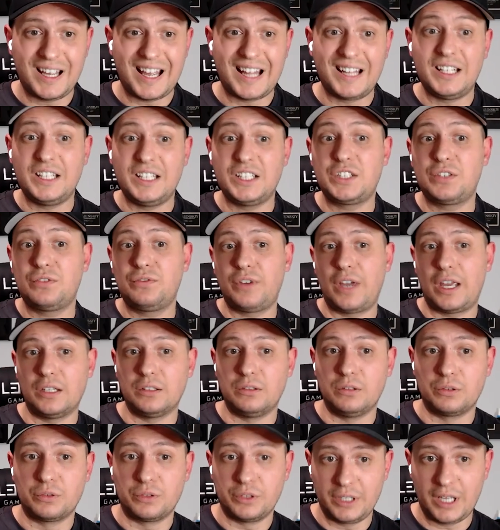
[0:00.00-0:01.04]
and it's
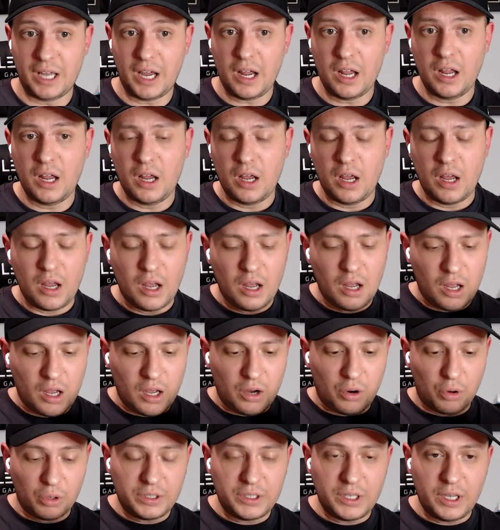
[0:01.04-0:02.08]
failed, yeah?
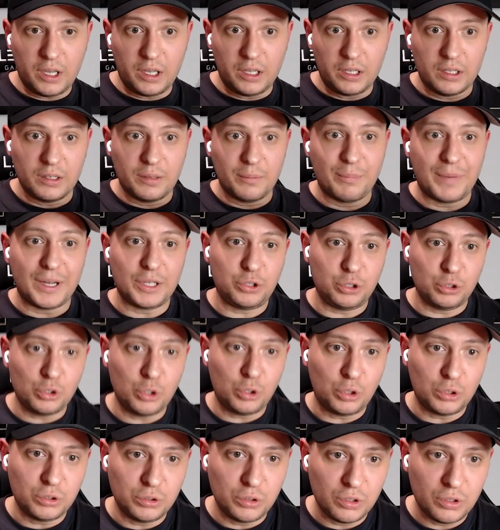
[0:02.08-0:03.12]
Okay, but you
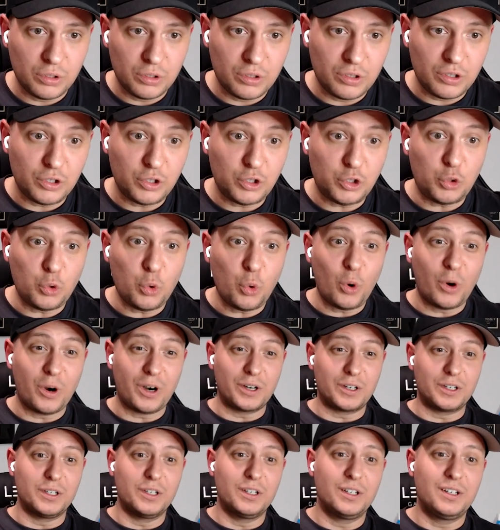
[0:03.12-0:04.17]
know, you
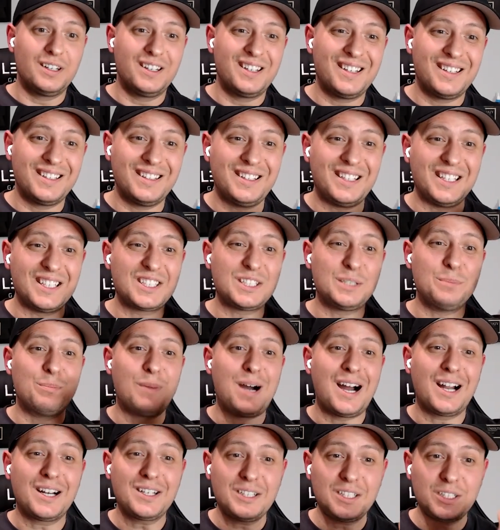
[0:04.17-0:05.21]
are the
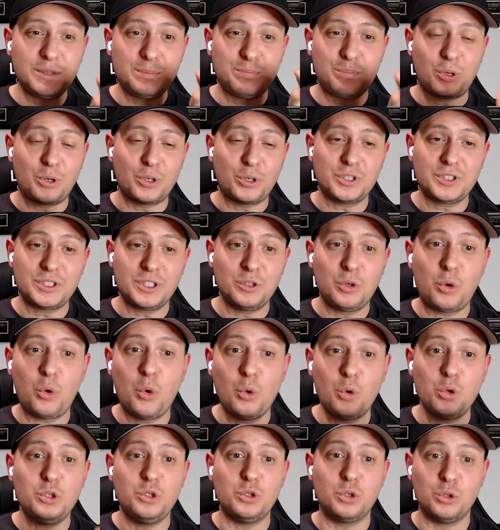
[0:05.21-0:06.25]
smartest person
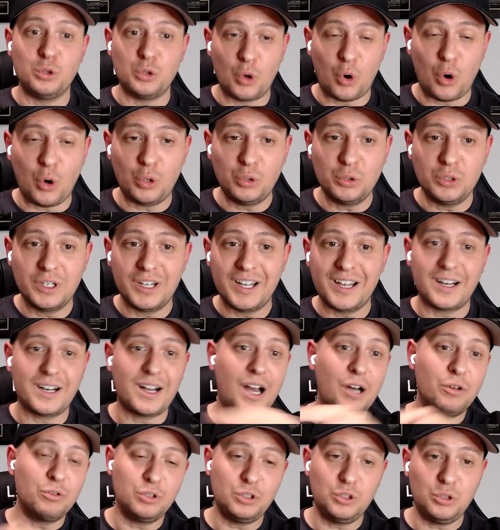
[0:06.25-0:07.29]
who you know
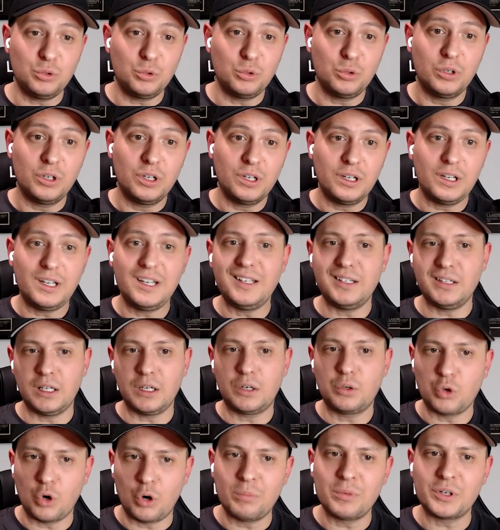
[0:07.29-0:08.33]
around you in
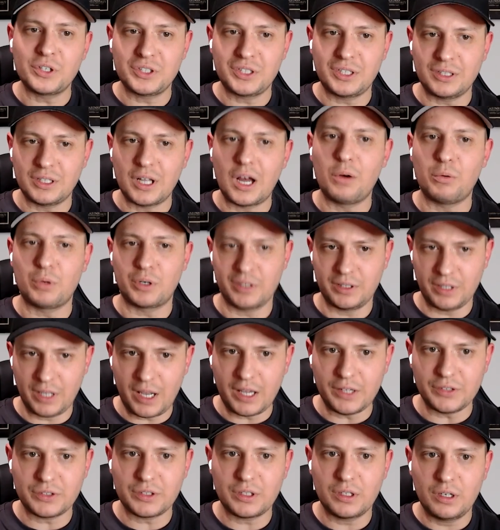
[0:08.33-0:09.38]
e-commerce in our
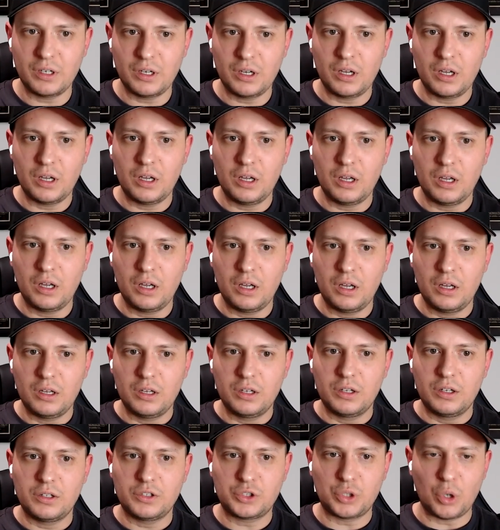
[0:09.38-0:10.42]
days.
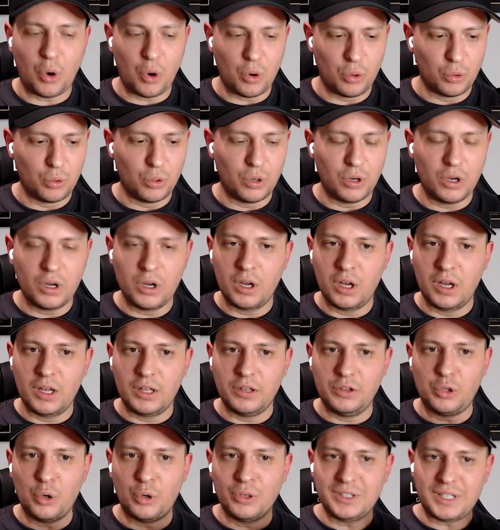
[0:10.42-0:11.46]
So
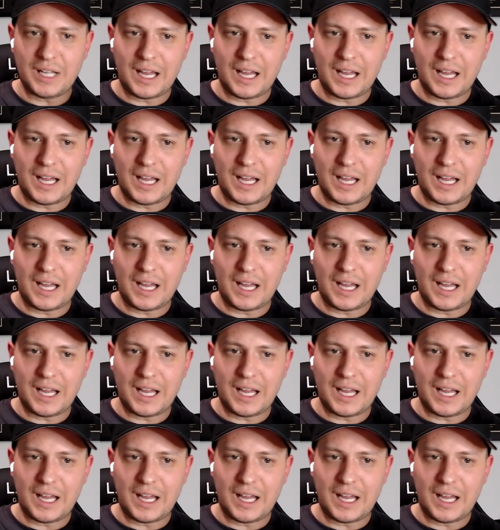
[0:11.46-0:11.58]
don't